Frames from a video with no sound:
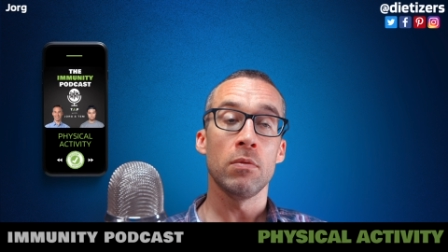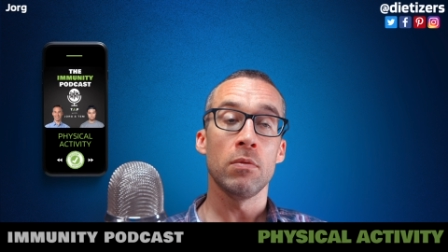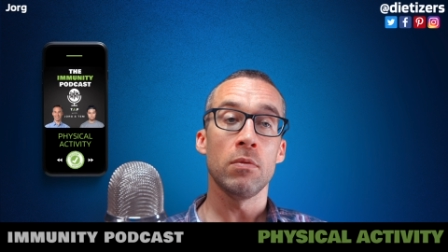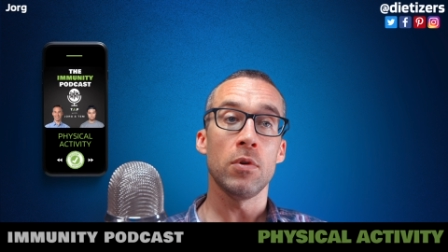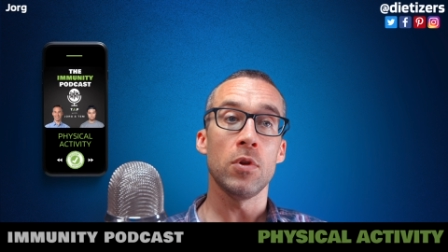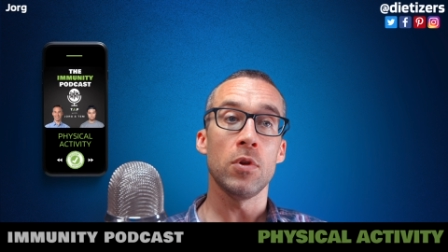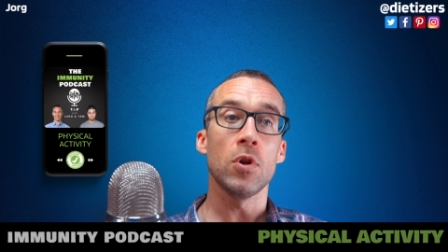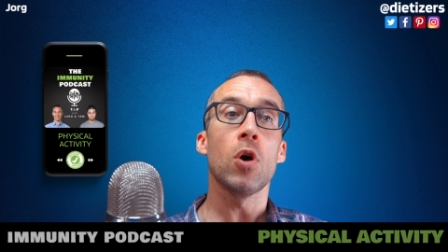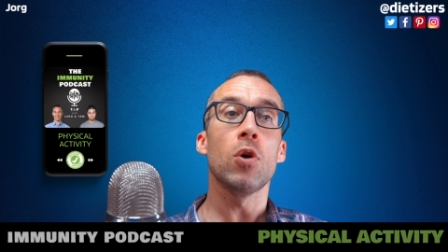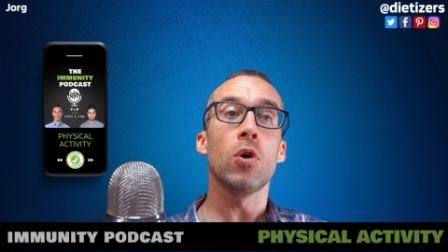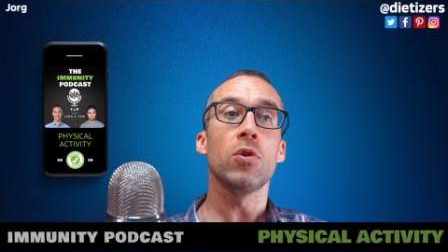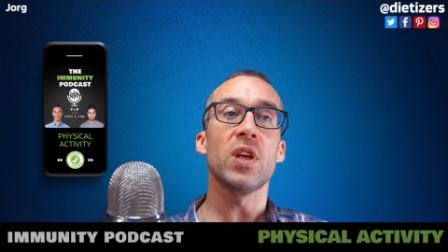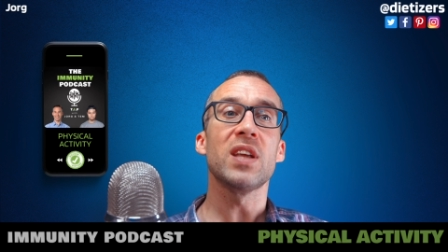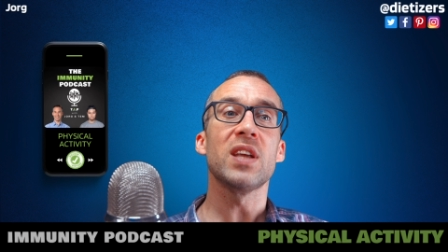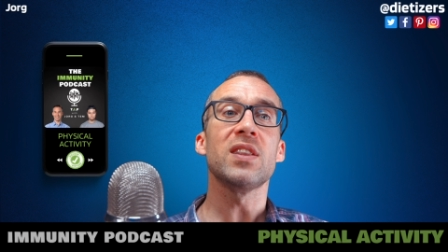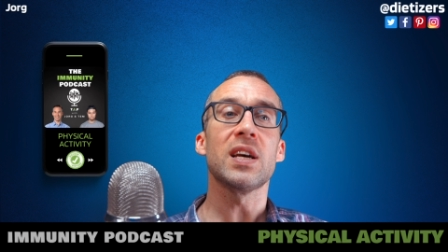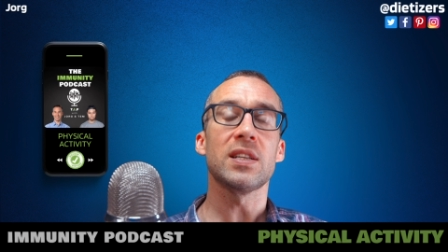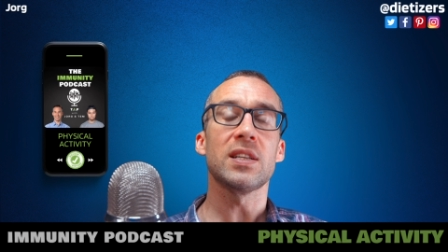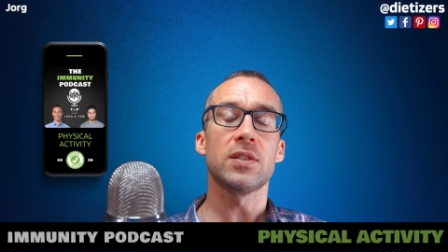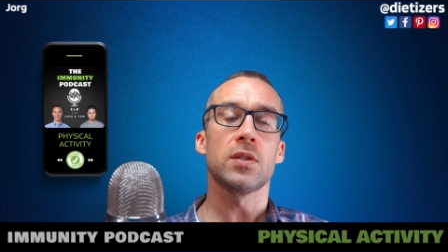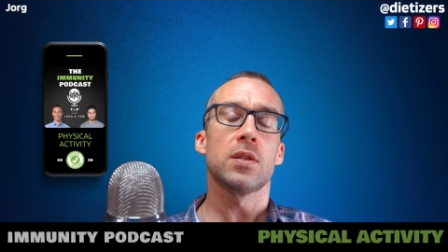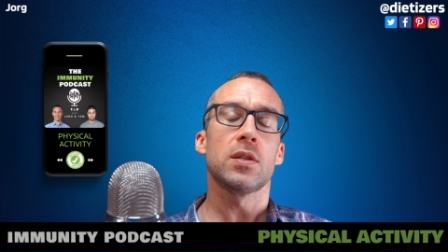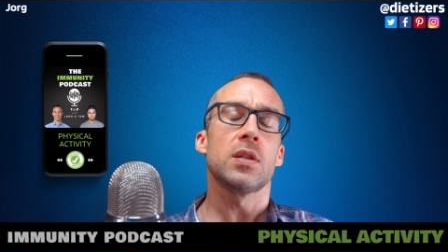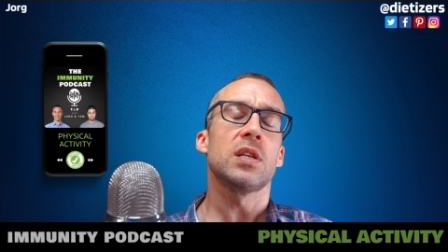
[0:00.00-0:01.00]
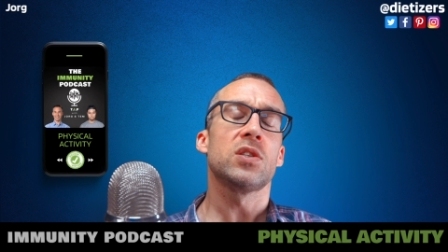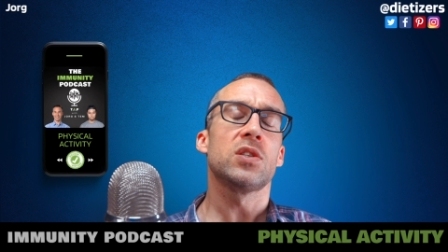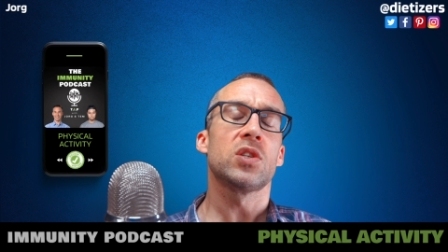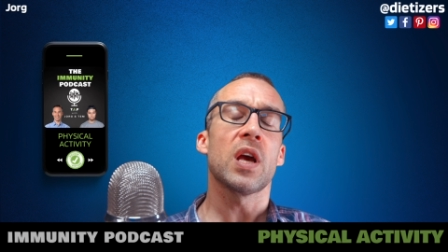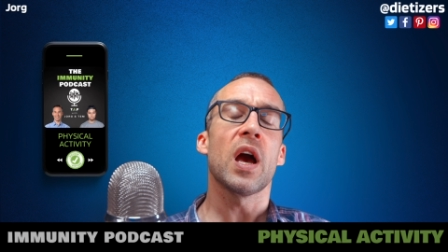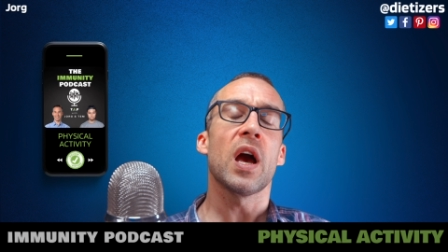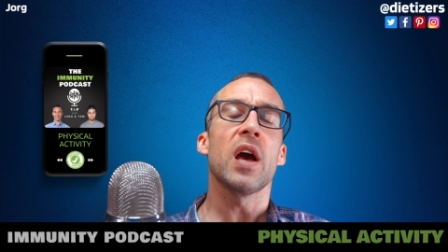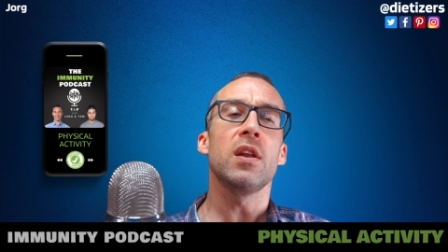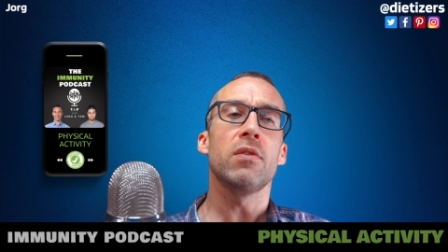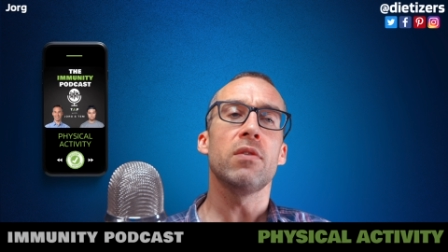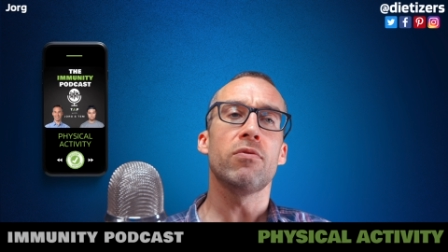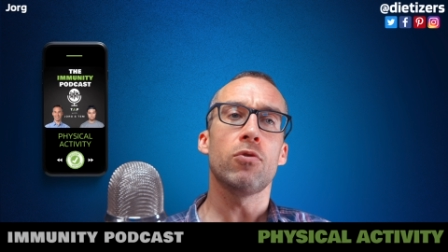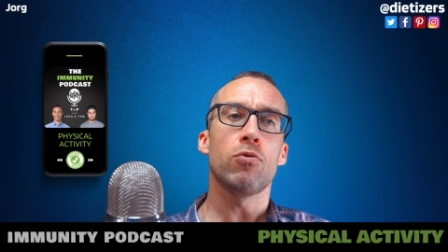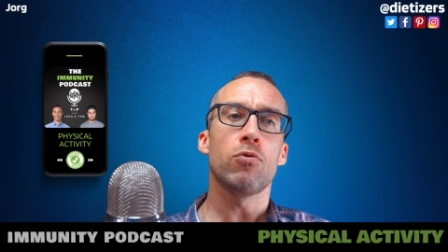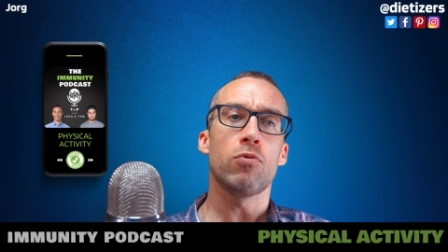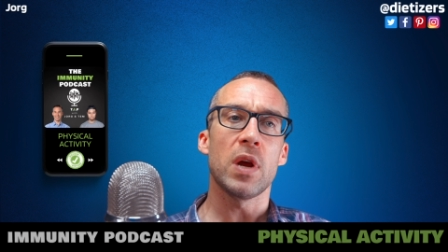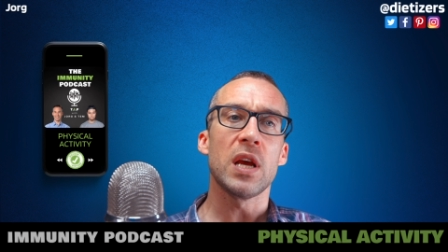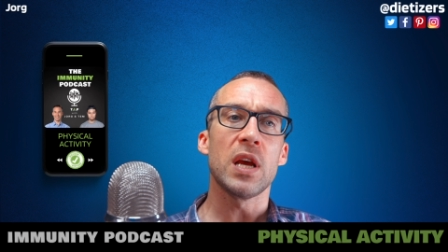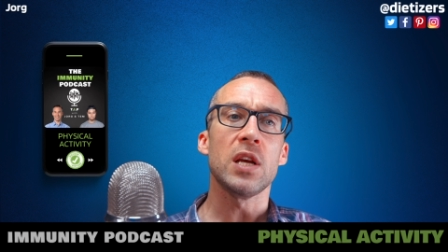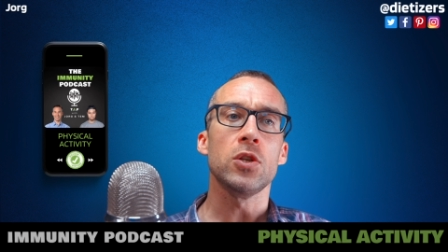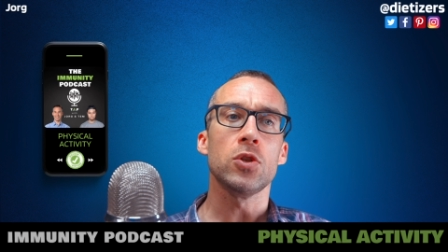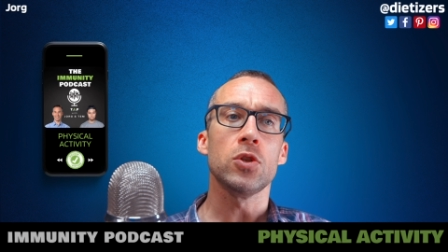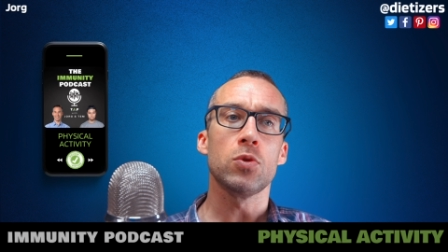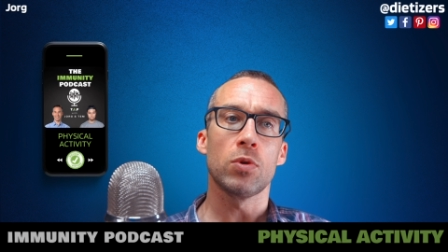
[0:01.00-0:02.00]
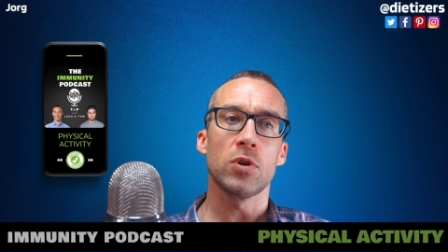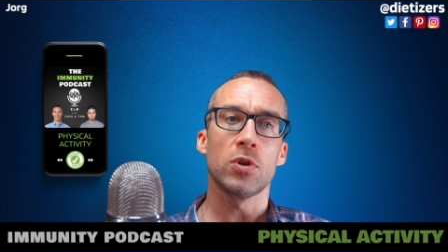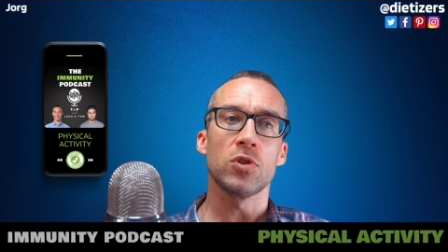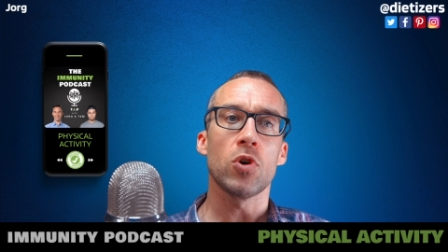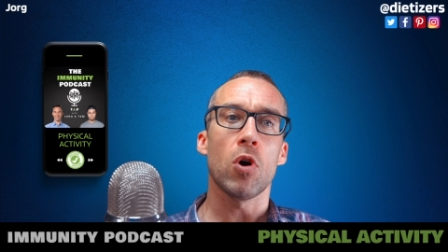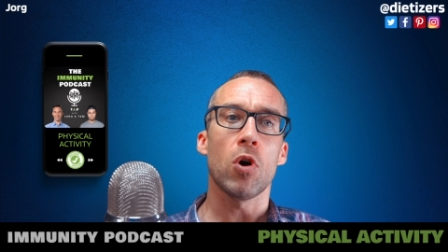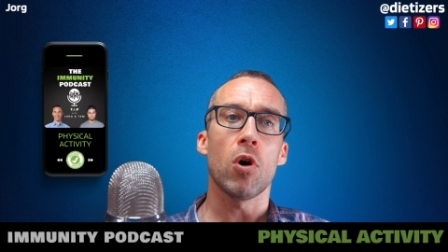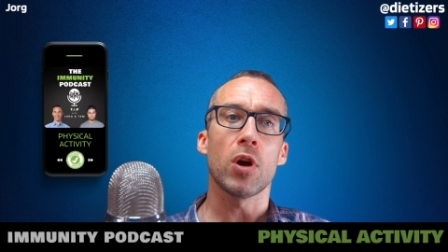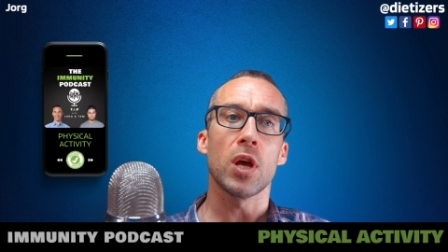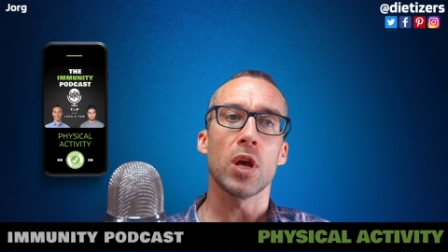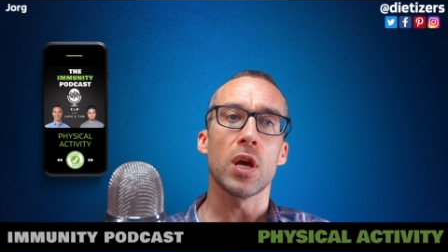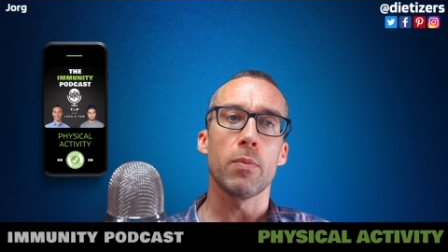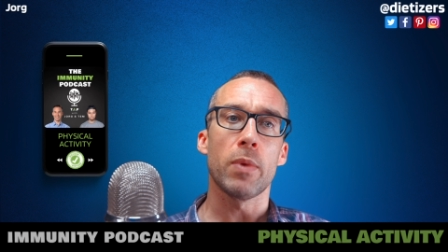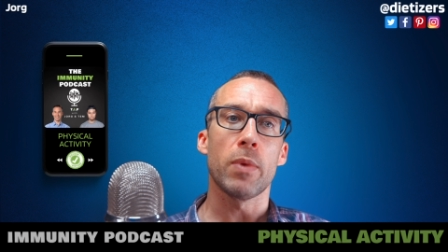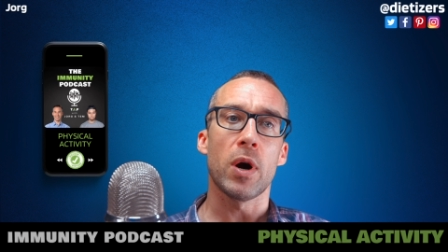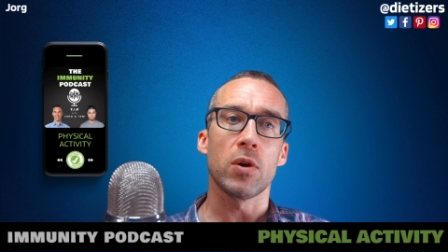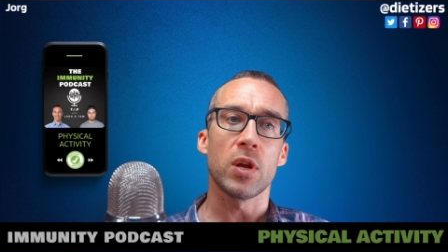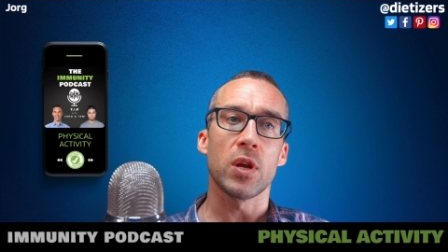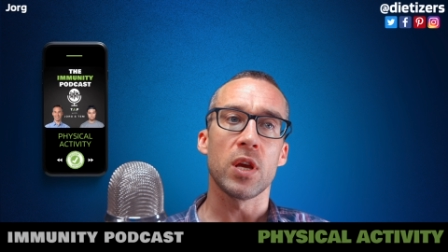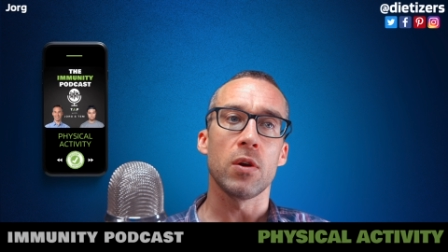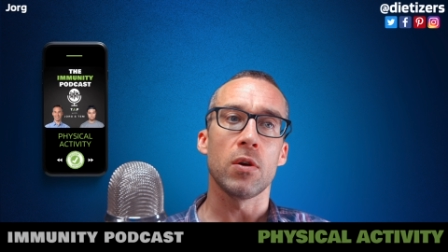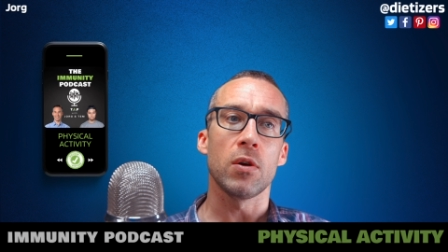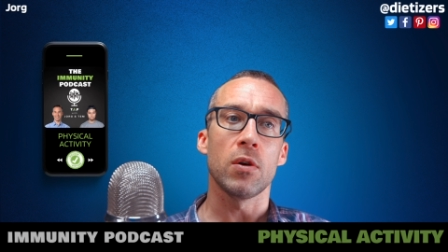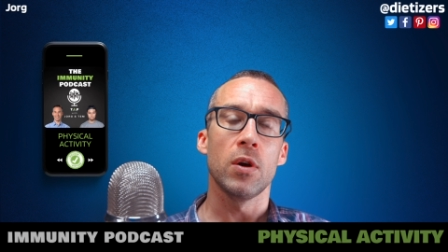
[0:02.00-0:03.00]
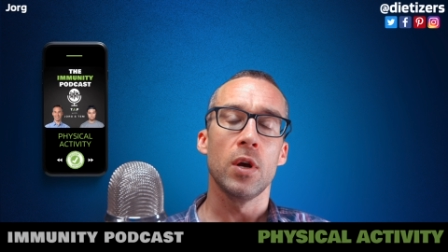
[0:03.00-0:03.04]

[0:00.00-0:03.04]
You know that that's that's kind of a range we're talking about here.